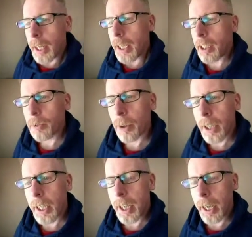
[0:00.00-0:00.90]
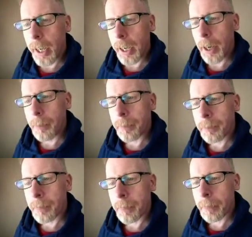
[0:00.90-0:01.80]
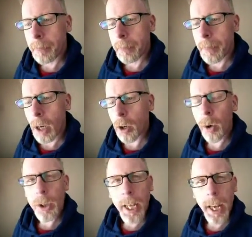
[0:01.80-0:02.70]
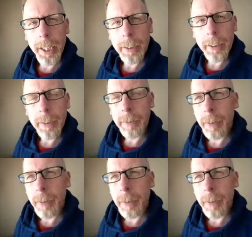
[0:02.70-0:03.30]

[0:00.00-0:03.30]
He is working a cold case.